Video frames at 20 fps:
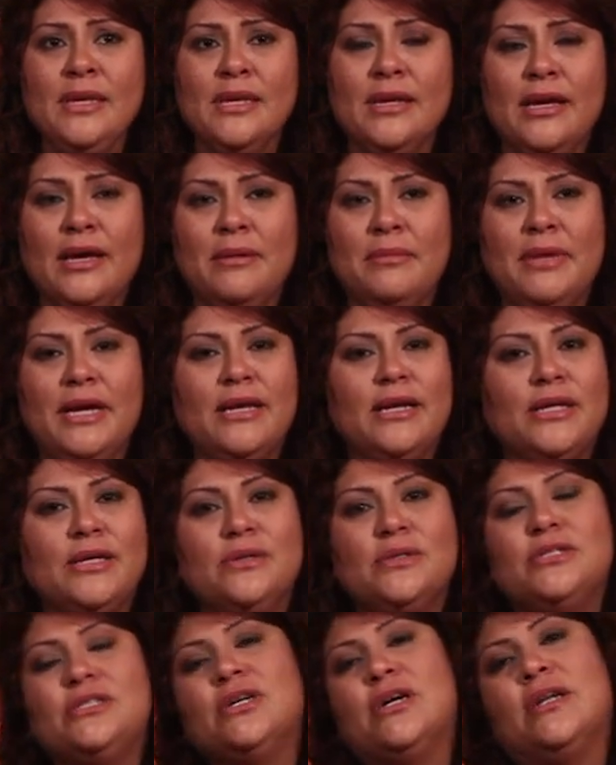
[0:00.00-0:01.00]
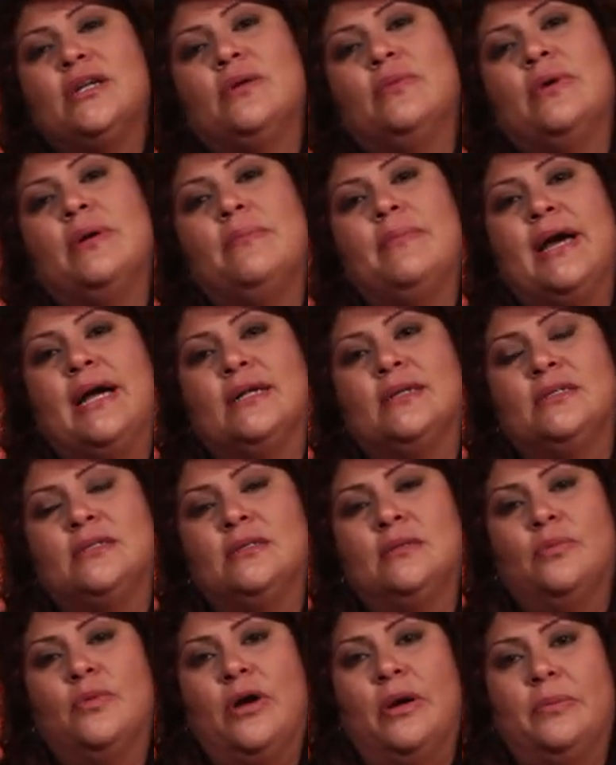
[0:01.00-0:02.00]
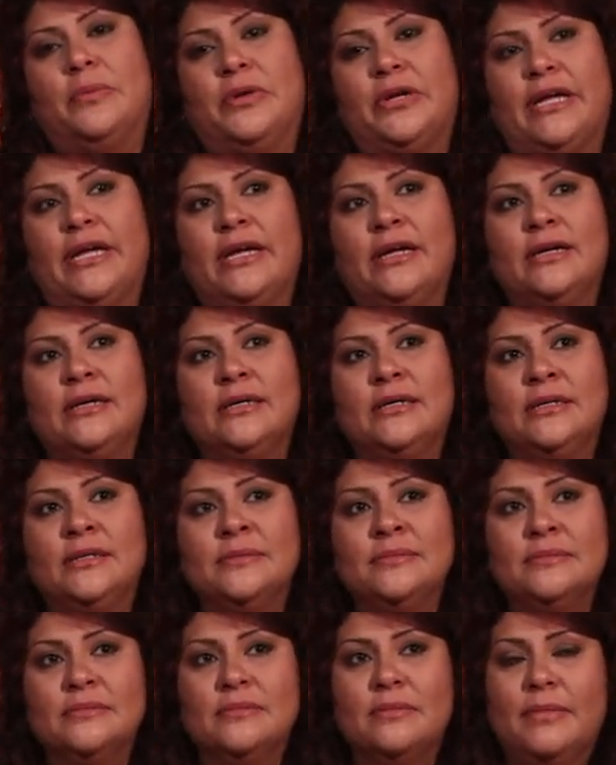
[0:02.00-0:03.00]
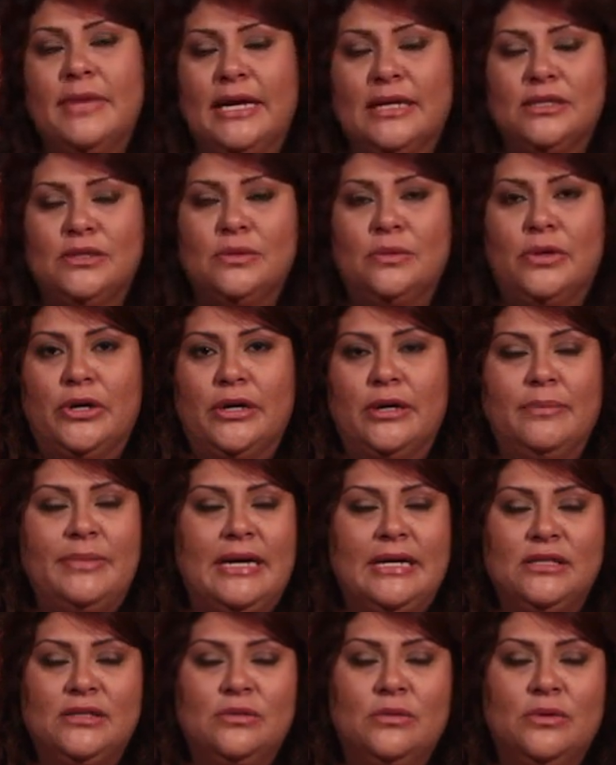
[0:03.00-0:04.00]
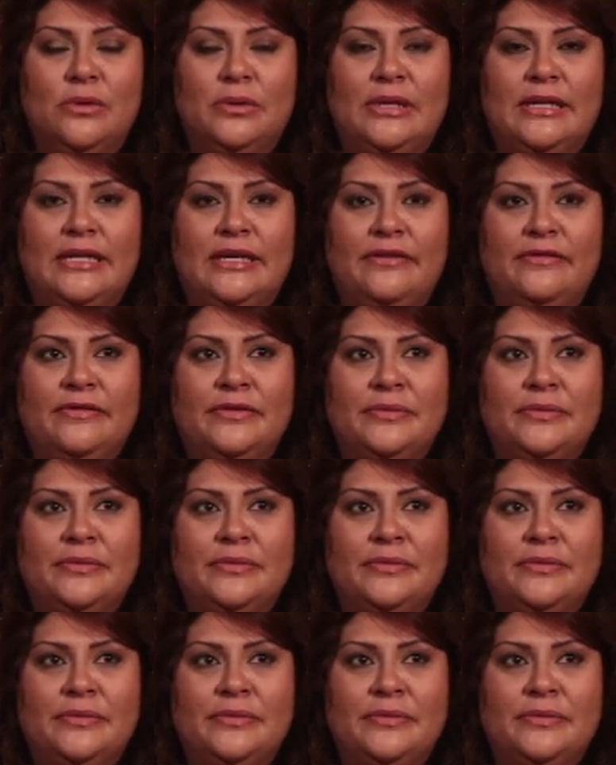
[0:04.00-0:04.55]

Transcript: I made a U-turn and went back to the property, back to where we live.